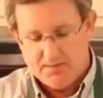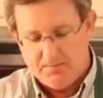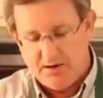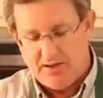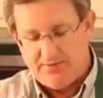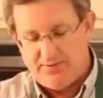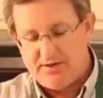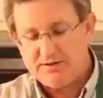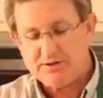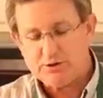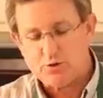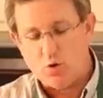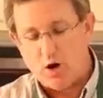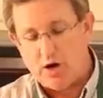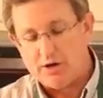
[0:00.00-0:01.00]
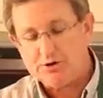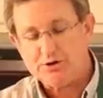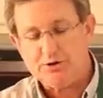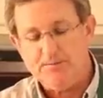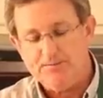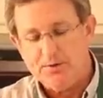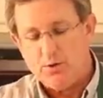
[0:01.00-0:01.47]
But this
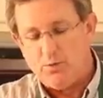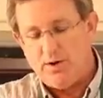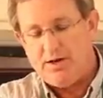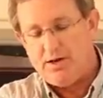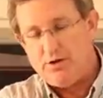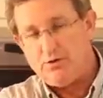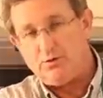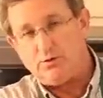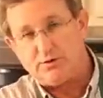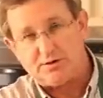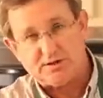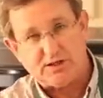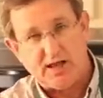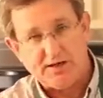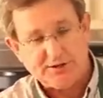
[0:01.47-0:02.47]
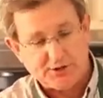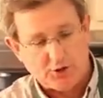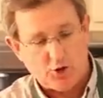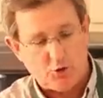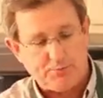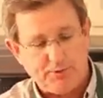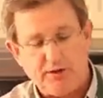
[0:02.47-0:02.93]
squash, when you slice it
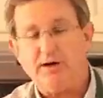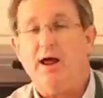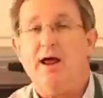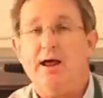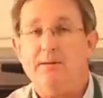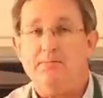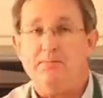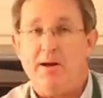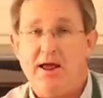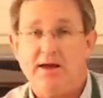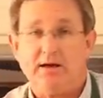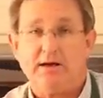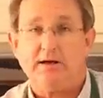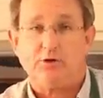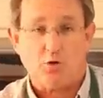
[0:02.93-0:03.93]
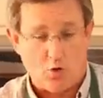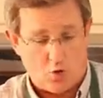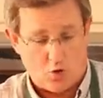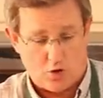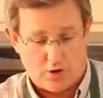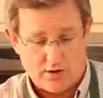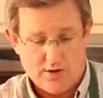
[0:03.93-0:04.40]
open and bake it
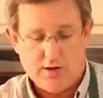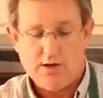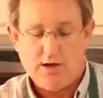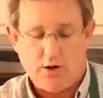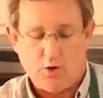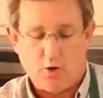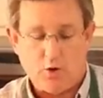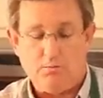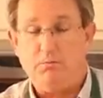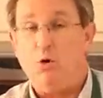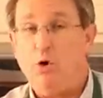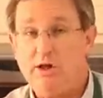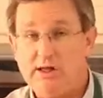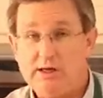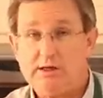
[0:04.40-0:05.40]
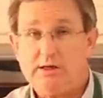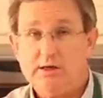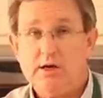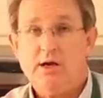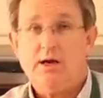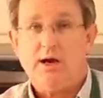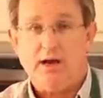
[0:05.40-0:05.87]
or, or boil it,
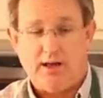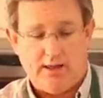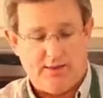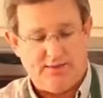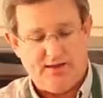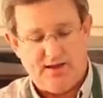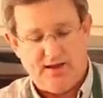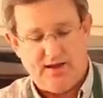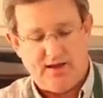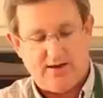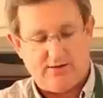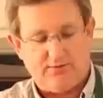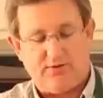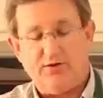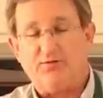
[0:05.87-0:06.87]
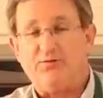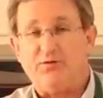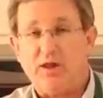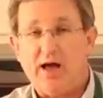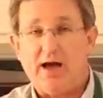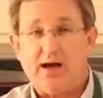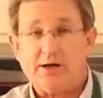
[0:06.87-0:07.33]
uh, the, the
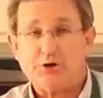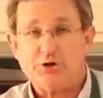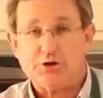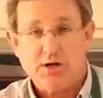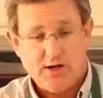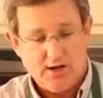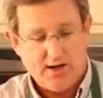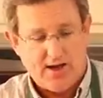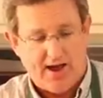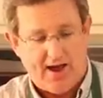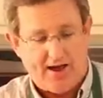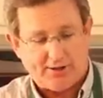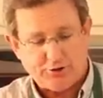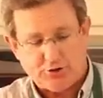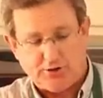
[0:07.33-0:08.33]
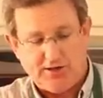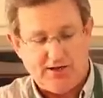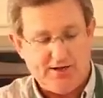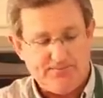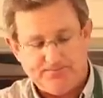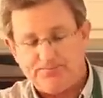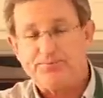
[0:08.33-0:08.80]
flesh
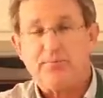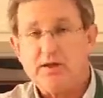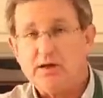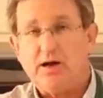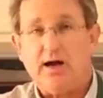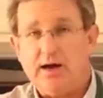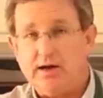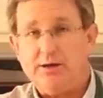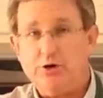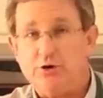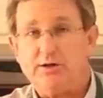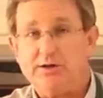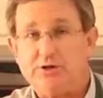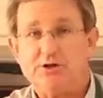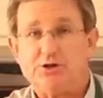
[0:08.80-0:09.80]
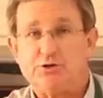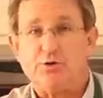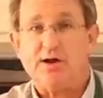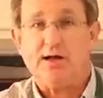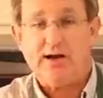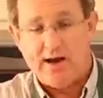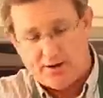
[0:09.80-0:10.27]
actually, uh, you can
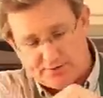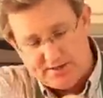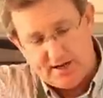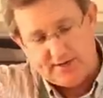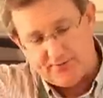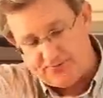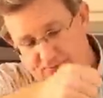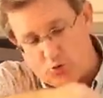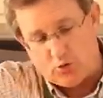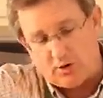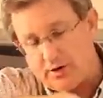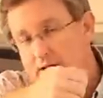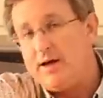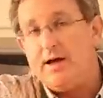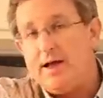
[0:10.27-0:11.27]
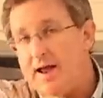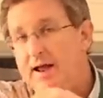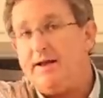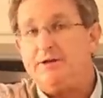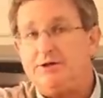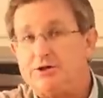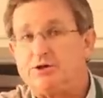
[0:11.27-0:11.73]
string it out. Take a fork
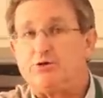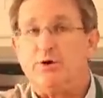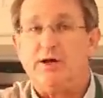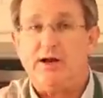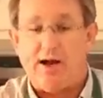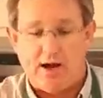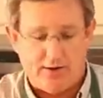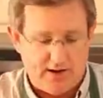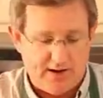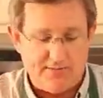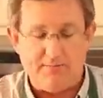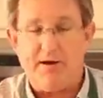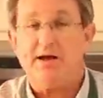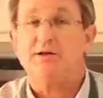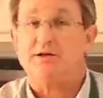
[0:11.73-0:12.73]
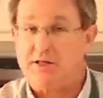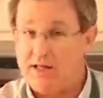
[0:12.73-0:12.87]
and string it out and it makes